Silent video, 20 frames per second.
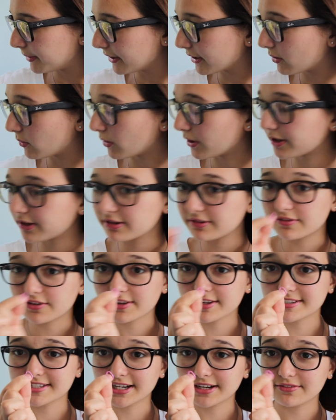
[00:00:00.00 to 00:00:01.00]
pink one
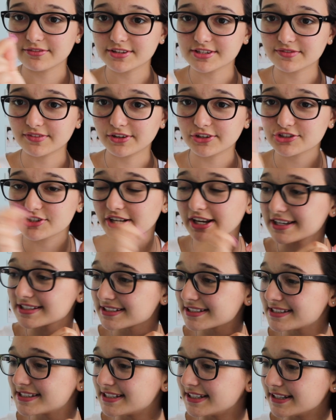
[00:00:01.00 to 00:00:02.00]
for the sake of this video so you
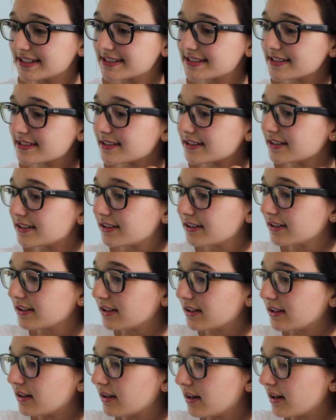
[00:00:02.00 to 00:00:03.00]
guys can see it.
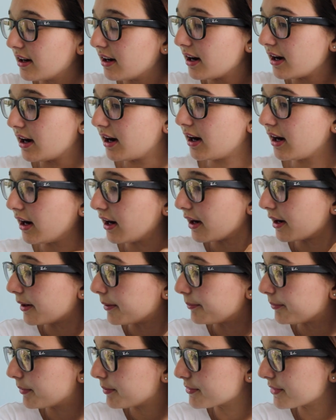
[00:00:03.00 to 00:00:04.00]

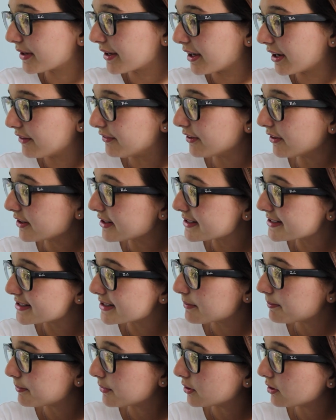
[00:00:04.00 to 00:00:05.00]
Um, I'm making a very
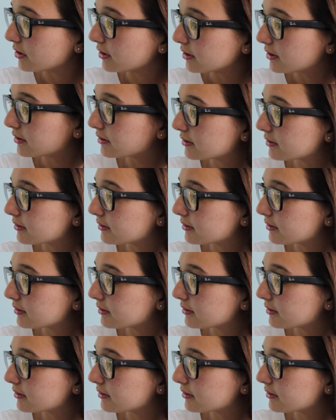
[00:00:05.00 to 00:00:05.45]
simple